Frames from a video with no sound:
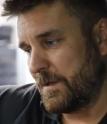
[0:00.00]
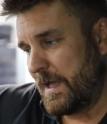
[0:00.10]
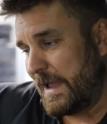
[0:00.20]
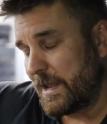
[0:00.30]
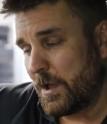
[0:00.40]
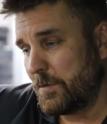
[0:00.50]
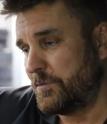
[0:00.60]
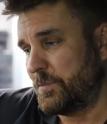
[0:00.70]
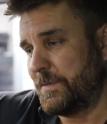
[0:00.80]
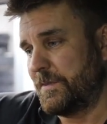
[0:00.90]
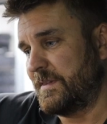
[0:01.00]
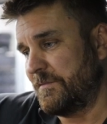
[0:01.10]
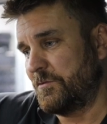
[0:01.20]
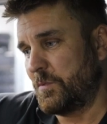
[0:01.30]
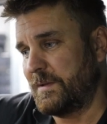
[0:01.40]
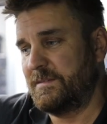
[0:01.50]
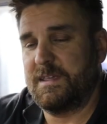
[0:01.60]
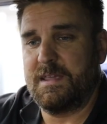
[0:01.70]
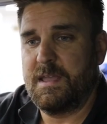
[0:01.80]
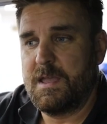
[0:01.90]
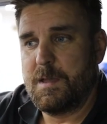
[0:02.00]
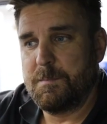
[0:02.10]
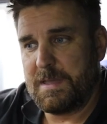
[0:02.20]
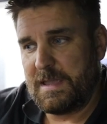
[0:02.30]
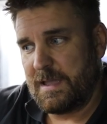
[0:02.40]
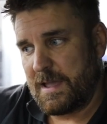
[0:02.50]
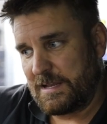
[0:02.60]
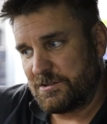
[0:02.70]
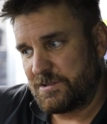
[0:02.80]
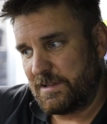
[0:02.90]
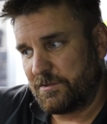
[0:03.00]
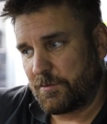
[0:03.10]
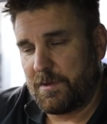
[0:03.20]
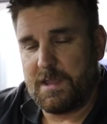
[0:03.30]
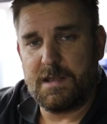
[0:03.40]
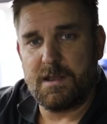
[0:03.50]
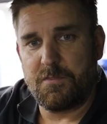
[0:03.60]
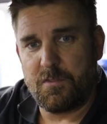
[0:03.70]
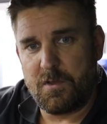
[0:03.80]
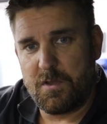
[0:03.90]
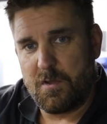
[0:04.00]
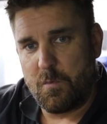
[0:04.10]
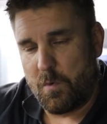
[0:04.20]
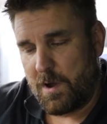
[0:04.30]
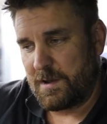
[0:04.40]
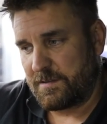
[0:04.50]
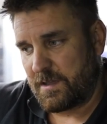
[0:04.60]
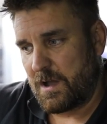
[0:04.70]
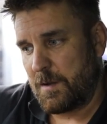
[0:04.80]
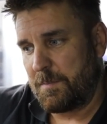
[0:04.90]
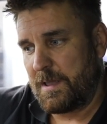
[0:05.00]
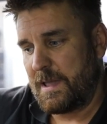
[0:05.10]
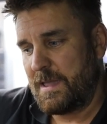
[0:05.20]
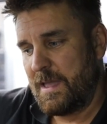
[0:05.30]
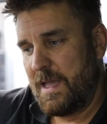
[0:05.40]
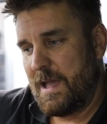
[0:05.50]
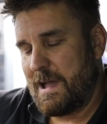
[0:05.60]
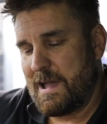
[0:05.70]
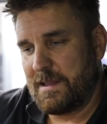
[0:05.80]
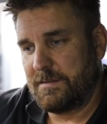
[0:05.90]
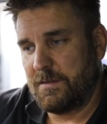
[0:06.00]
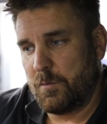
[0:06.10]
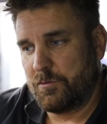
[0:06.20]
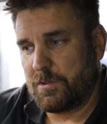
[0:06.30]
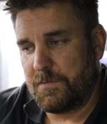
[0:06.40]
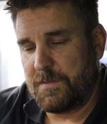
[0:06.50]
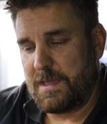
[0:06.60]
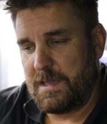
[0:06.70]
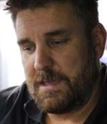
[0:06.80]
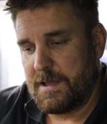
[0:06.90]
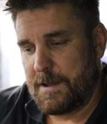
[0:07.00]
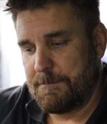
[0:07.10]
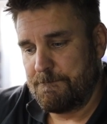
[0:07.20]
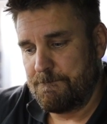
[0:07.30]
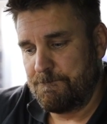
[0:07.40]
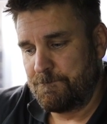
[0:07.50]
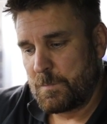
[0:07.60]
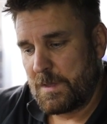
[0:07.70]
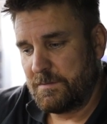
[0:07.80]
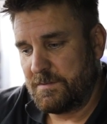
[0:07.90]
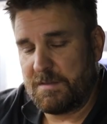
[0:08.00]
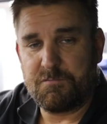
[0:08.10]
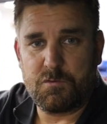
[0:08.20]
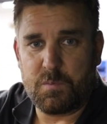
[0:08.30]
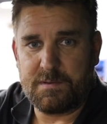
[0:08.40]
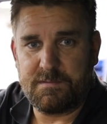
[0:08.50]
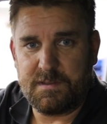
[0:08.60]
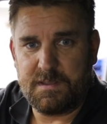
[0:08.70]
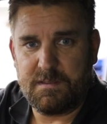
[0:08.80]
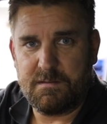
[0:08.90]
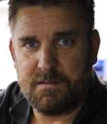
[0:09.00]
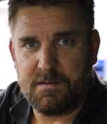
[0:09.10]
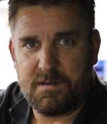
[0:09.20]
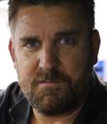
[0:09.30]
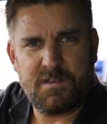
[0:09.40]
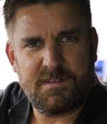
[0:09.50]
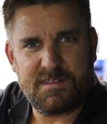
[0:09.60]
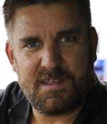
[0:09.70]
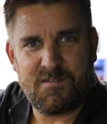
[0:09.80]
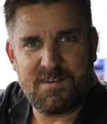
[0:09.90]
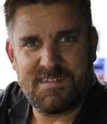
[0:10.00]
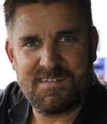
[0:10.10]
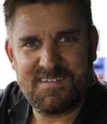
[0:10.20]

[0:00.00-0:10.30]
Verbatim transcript: Halos with the 720p HD screen, the wireless CarPlay and also the 720, have I said that already?